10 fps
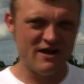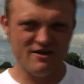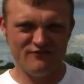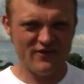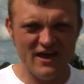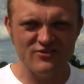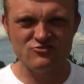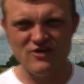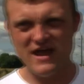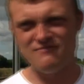mate, forget the
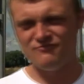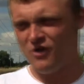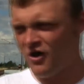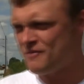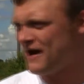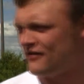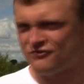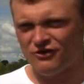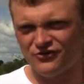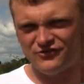train. More about the
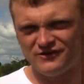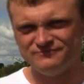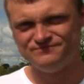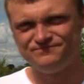crossing.